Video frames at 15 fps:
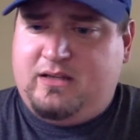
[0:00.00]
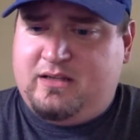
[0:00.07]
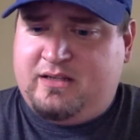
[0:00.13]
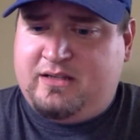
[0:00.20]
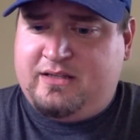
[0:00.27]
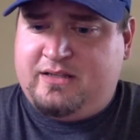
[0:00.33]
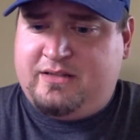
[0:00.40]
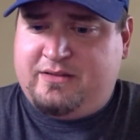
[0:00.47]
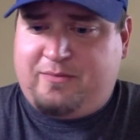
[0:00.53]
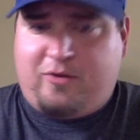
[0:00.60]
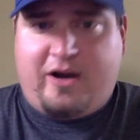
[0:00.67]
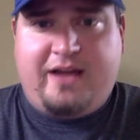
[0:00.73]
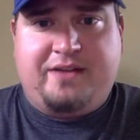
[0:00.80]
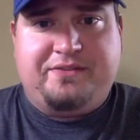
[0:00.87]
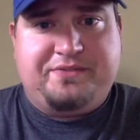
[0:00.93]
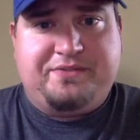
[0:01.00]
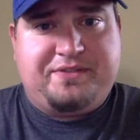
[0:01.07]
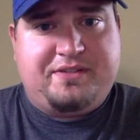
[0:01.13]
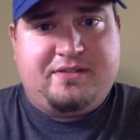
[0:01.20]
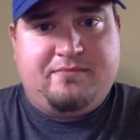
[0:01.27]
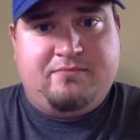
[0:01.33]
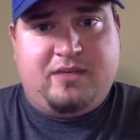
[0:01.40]
the
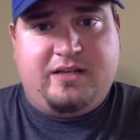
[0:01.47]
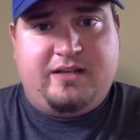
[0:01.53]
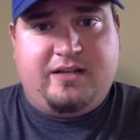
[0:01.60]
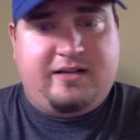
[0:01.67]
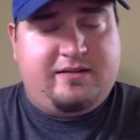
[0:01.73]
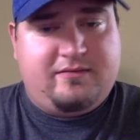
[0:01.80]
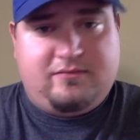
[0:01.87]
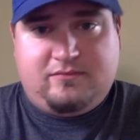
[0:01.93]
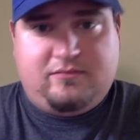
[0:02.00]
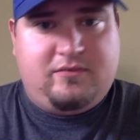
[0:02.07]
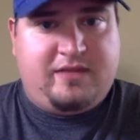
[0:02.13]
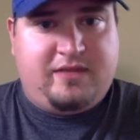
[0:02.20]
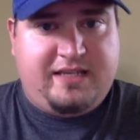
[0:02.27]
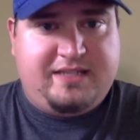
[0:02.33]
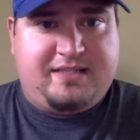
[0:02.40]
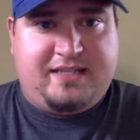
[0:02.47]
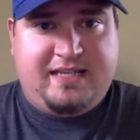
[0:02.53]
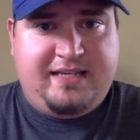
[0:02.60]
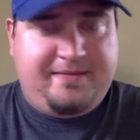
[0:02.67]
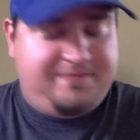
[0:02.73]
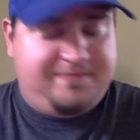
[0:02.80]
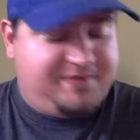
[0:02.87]
Browns. But these
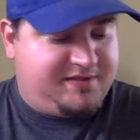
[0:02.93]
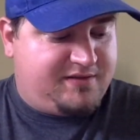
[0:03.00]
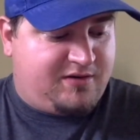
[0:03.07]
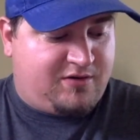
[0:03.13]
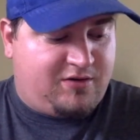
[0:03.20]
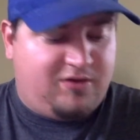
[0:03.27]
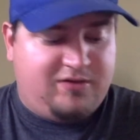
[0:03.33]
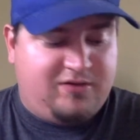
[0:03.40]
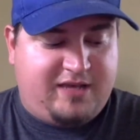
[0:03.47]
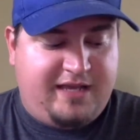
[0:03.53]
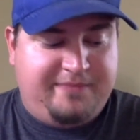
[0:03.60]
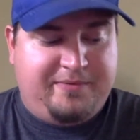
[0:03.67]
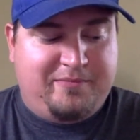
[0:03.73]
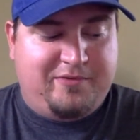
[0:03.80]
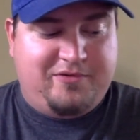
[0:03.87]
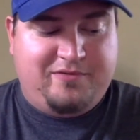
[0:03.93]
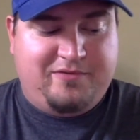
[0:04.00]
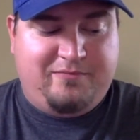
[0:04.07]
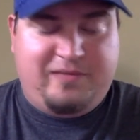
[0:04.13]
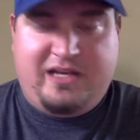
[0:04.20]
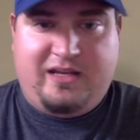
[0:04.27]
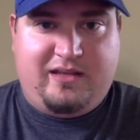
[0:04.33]
teams are all capable
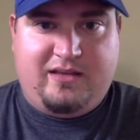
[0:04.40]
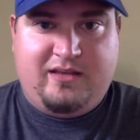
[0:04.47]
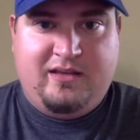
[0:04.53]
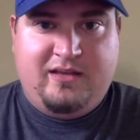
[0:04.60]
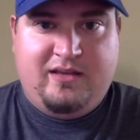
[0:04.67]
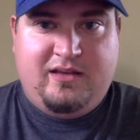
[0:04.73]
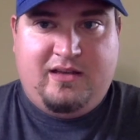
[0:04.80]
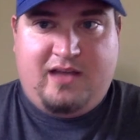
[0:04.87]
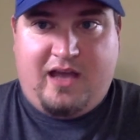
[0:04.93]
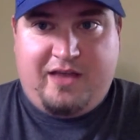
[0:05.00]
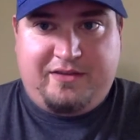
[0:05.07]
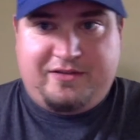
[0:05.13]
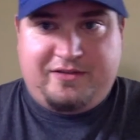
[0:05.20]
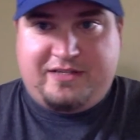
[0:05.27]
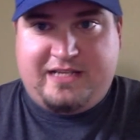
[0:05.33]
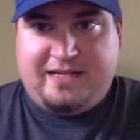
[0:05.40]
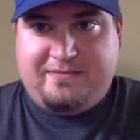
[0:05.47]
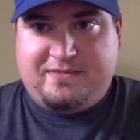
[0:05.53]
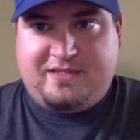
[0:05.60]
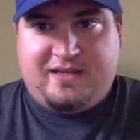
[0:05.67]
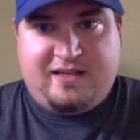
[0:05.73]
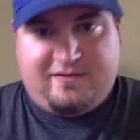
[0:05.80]
of beating other
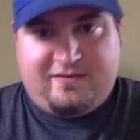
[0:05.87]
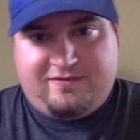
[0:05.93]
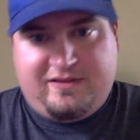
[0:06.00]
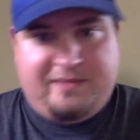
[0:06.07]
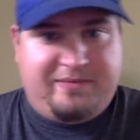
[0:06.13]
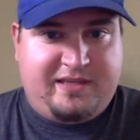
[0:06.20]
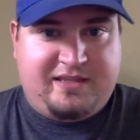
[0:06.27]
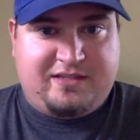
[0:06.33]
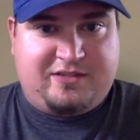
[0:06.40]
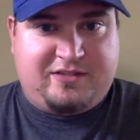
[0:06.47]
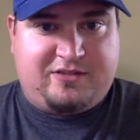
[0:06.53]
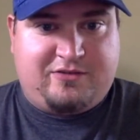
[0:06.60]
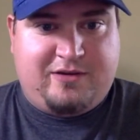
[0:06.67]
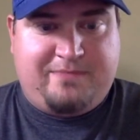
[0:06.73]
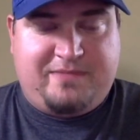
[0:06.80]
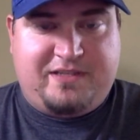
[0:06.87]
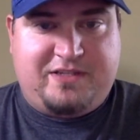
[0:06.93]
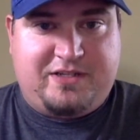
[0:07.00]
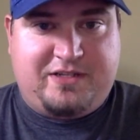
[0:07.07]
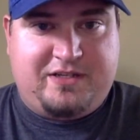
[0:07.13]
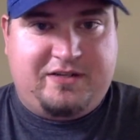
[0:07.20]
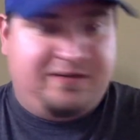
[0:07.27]
teams and flipping the script
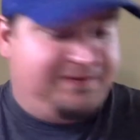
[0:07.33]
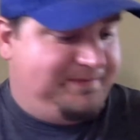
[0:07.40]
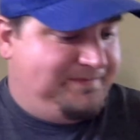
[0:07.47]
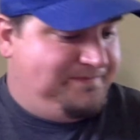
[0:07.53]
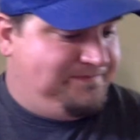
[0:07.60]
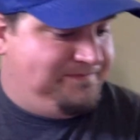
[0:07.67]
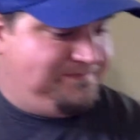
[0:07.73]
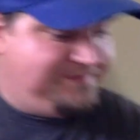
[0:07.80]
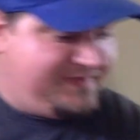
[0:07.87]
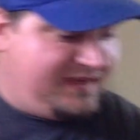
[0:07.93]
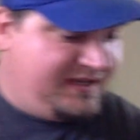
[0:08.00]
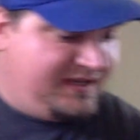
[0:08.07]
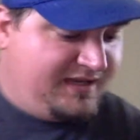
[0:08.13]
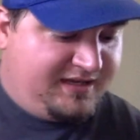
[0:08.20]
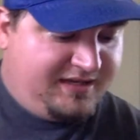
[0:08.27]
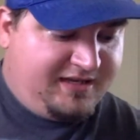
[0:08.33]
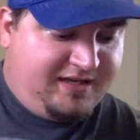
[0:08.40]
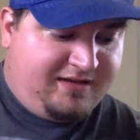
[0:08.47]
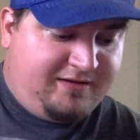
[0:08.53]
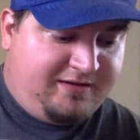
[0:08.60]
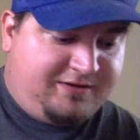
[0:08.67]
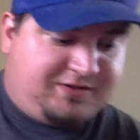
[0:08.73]
this year.
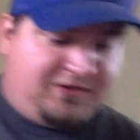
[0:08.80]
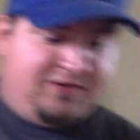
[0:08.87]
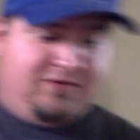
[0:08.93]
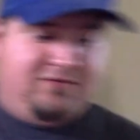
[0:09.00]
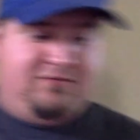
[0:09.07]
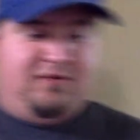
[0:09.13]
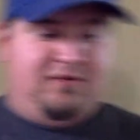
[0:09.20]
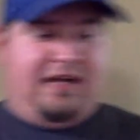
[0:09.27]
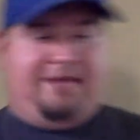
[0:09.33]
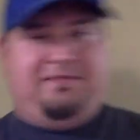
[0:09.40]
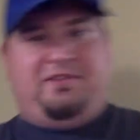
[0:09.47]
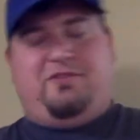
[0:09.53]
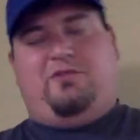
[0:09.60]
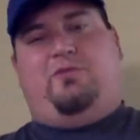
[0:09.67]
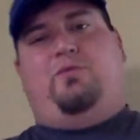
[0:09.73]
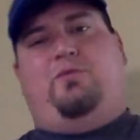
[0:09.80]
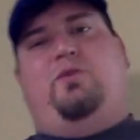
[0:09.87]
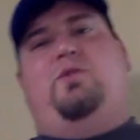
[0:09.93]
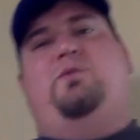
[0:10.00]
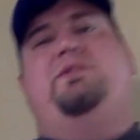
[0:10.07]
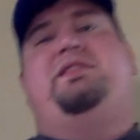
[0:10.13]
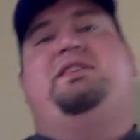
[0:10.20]
So I'm just going to
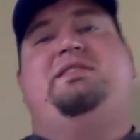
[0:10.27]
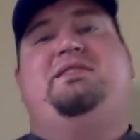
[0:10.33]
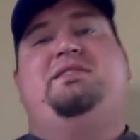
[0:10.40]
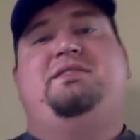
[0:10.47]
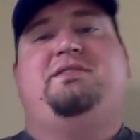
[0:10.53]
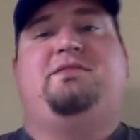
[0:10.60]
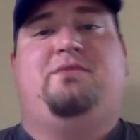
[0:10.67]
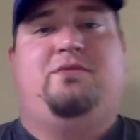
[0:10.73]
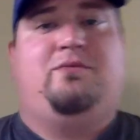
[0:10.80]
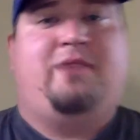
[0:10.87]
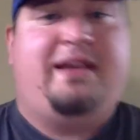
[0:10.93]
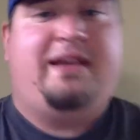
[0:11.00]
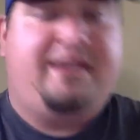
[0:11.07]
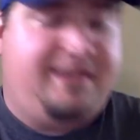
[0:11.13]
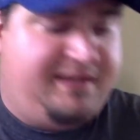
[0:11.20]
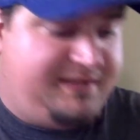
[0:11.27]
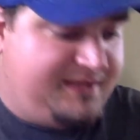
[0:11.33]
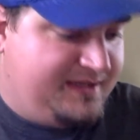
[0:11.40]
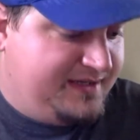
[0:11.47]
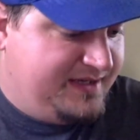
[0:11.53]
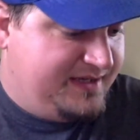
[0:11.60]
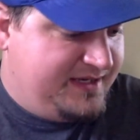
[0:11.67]
roll with his rankings.
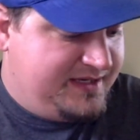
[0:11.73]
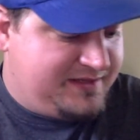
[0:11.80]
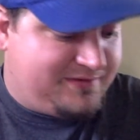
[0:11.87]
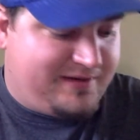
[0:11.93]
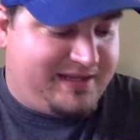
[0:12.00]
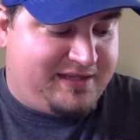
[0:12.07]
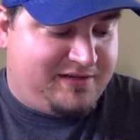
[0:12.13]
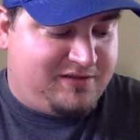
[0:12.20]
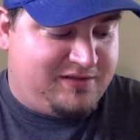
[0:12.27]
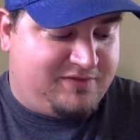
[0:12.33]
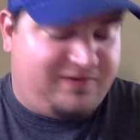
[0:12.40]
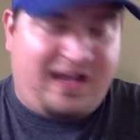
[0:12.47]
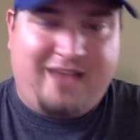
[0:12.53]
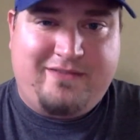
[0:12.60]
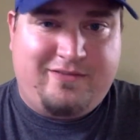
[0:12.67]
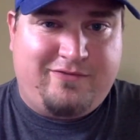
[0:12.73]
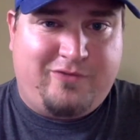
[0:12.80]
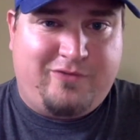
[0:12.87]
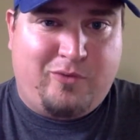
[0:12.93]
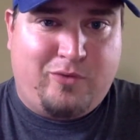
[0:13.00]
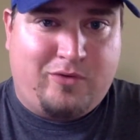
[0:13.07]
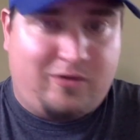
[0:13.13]
So right there's
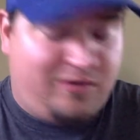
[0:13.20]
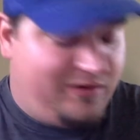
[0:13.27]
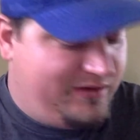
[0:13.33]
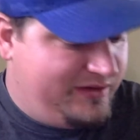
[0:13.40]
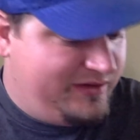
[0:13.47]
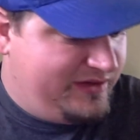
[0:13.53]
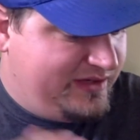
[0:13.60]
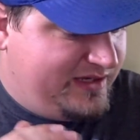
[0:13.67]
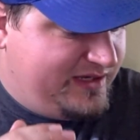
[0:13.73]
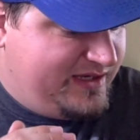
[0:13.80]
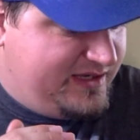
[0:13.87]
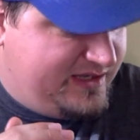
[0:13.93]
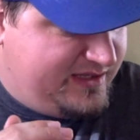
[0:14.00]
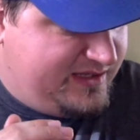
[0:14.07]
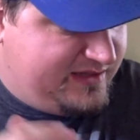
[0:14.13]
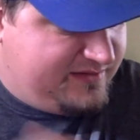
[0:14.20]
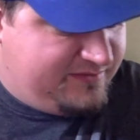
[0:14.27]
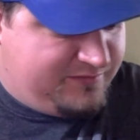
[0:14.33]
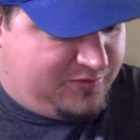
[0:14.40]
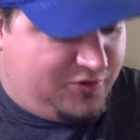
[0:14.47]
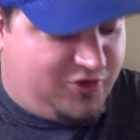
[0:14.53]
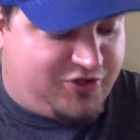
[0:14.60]
5-4.
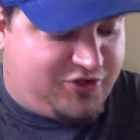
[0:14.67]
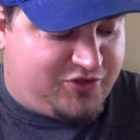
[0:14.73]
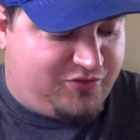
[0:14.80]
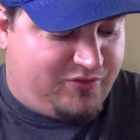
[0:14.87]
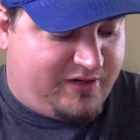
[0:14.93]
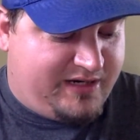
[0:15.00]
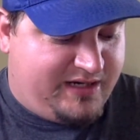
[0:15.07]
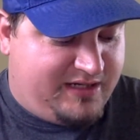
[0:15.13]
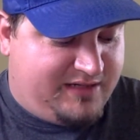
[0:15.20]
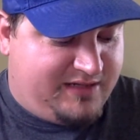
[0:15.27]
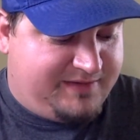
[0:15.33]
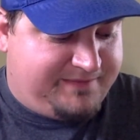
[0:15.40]
Looks great.